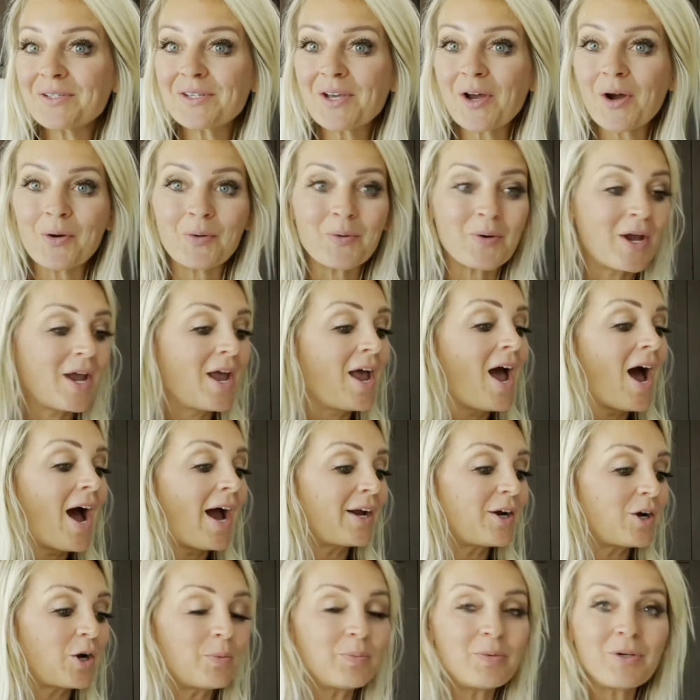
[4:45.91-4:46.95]
So
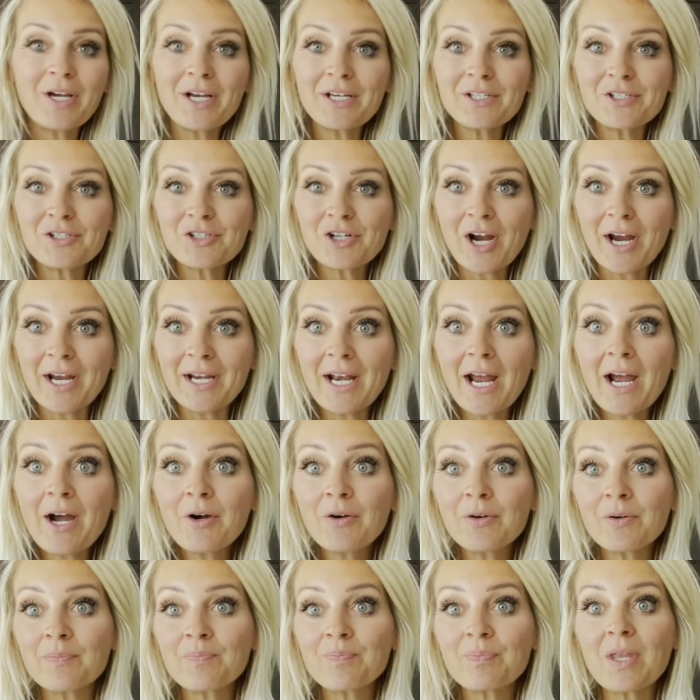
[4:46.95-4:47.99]
I hope you guys try it
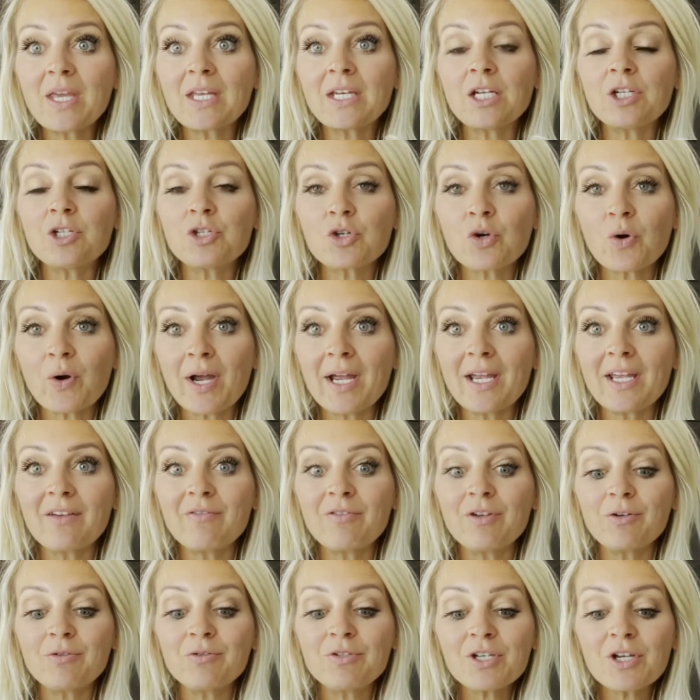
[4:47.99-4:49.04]
out and enjoy. If
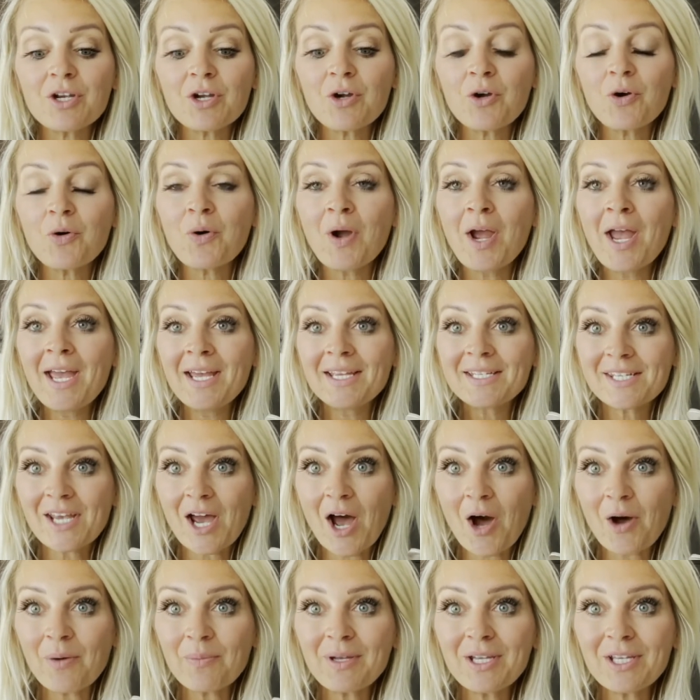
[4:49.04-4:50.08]
you do,
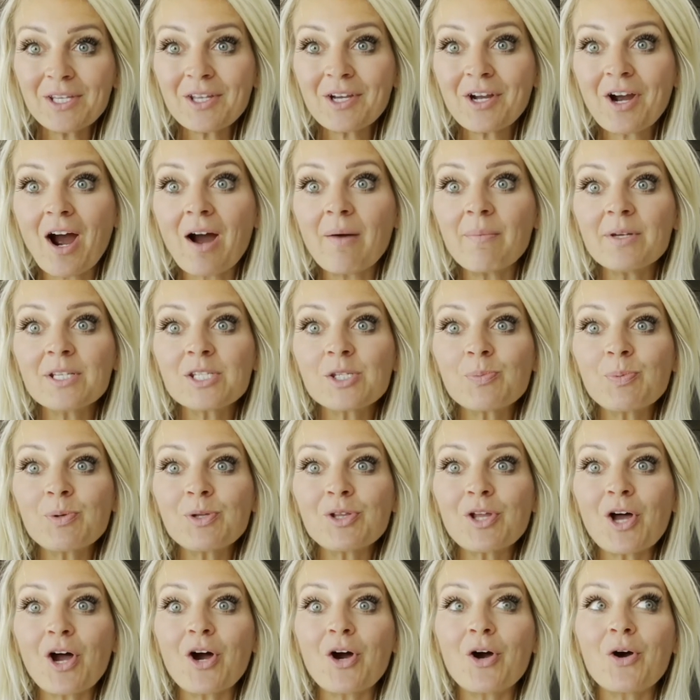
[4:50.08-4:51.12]
tell me in the comments
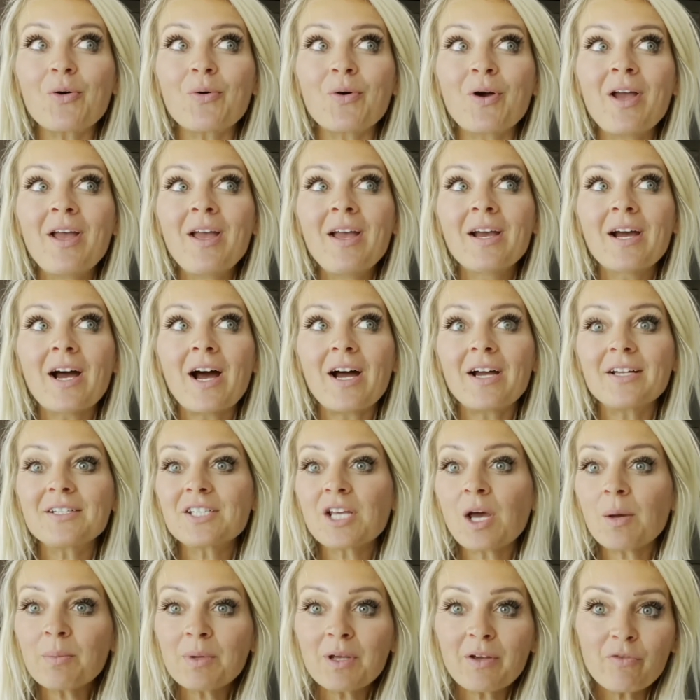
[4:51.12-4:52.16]
below.
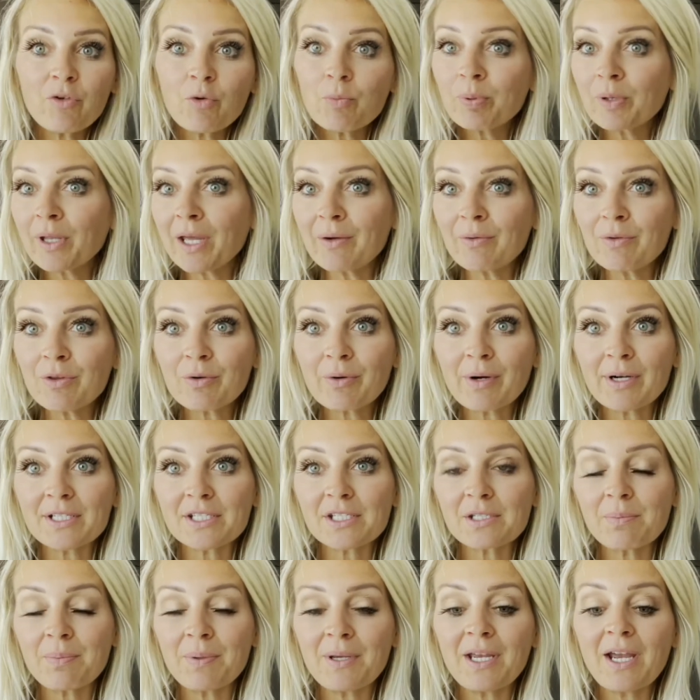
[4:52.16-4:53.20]
Tell me if you play with the
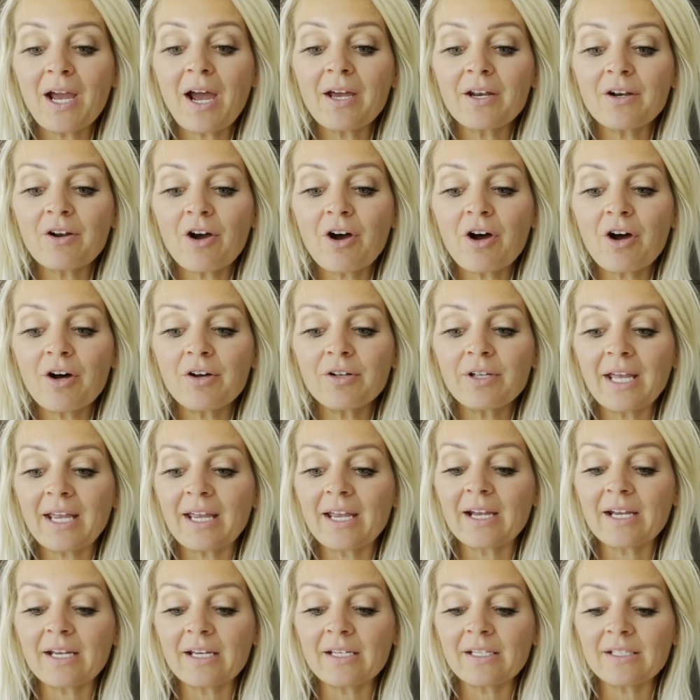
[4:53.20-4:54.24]
recipe at all.
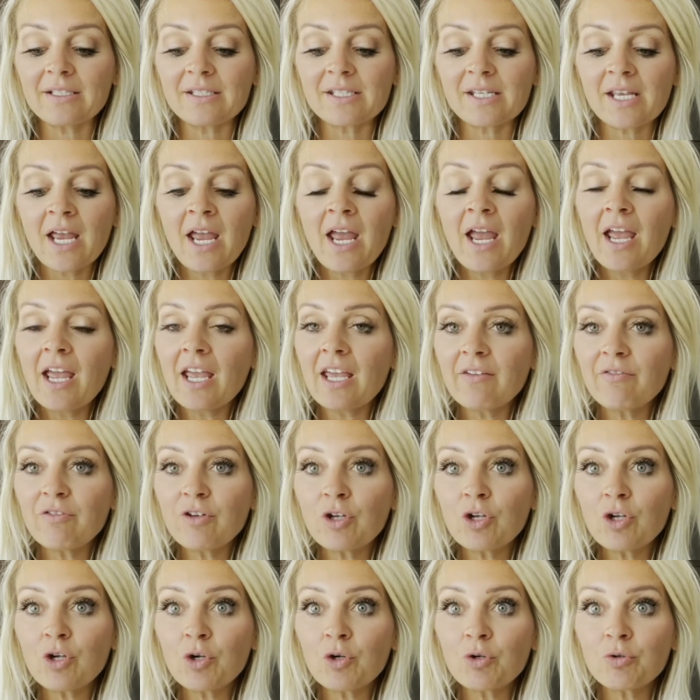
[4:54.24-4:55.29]
And if
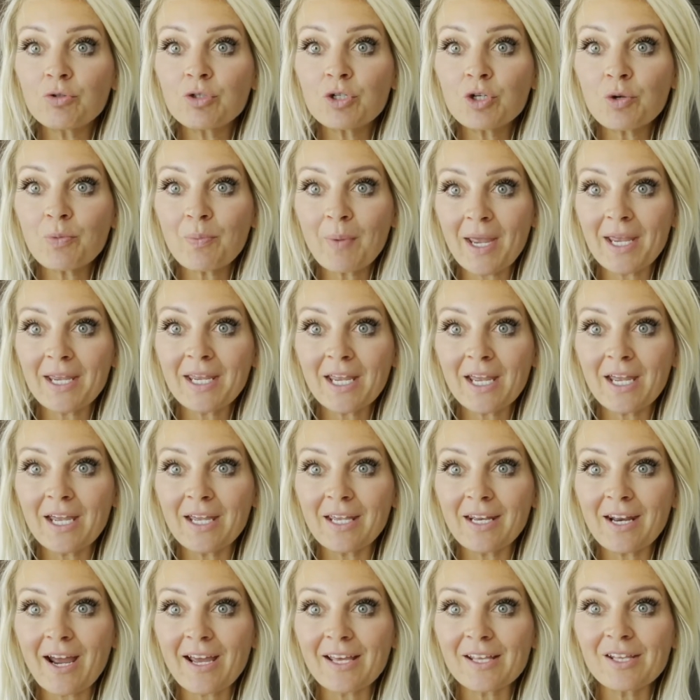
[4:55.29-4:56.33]
you do make
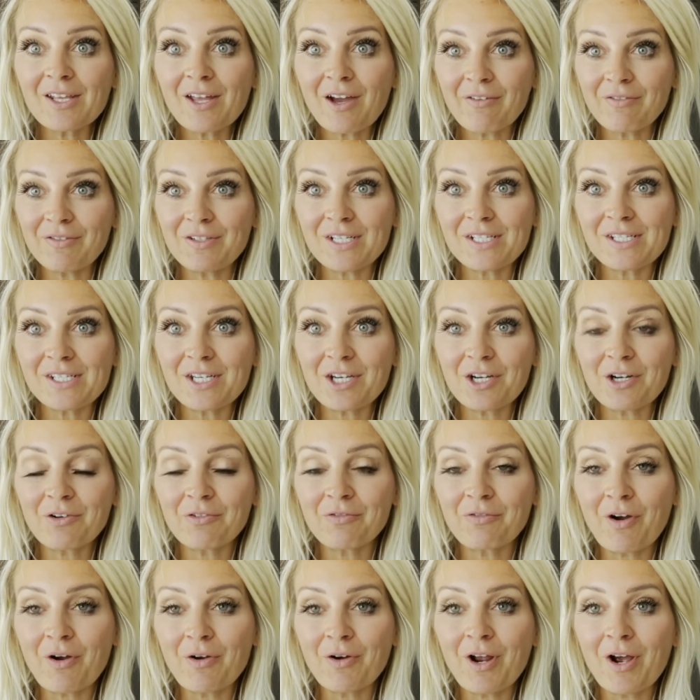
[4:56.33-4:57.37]
it, I love to see your
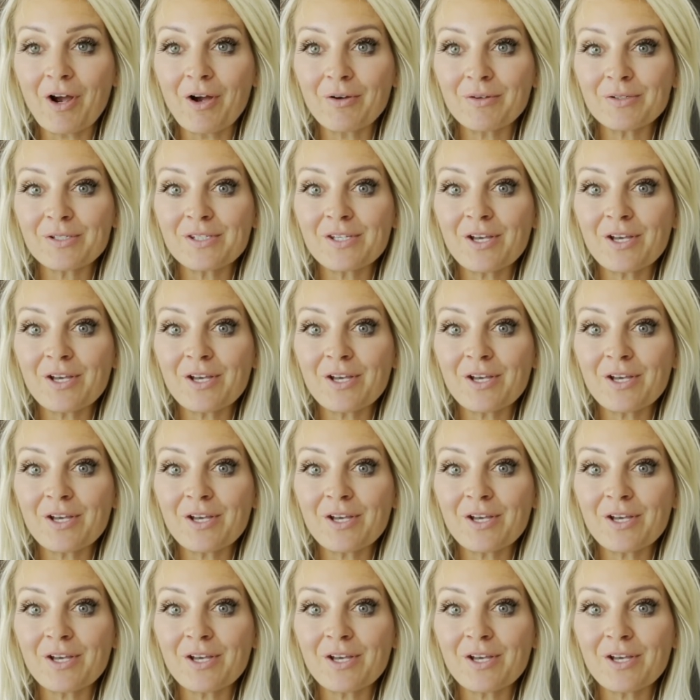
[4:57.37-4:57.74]
photos.